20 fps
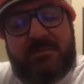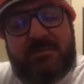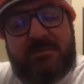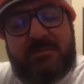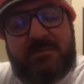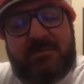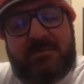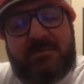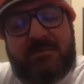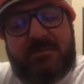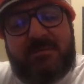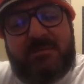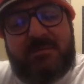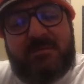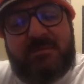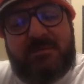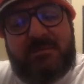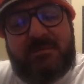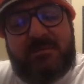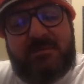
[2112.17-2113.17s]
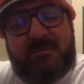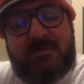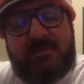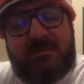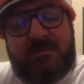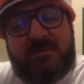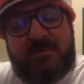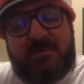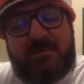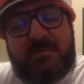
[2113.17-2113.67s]

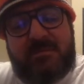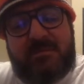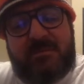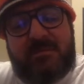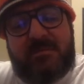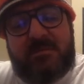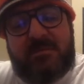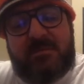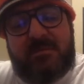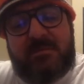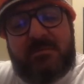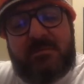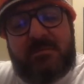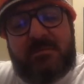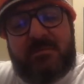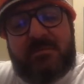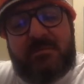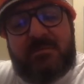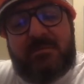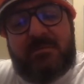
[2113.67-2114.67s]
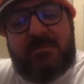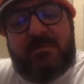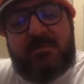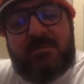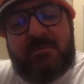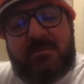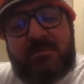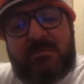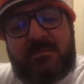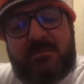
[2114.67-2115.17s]

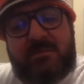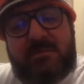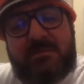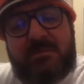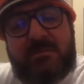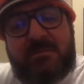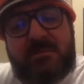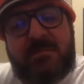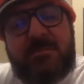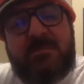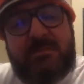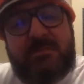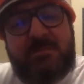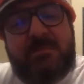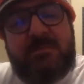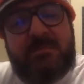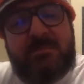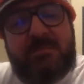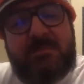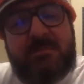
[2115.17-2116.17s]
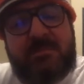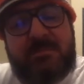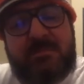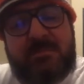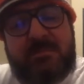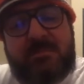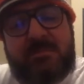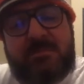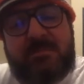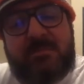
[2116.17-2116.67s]

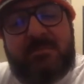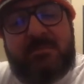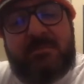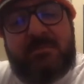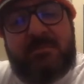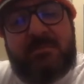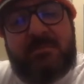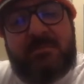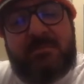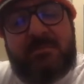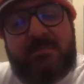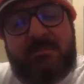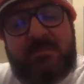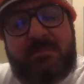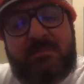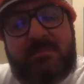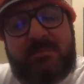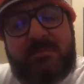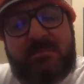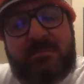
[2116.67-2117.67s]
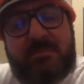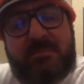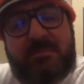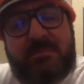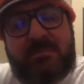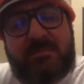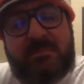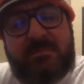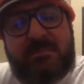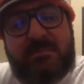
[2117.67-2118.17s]

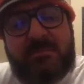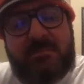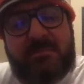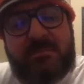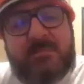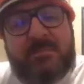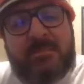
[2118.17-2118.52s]
(silent)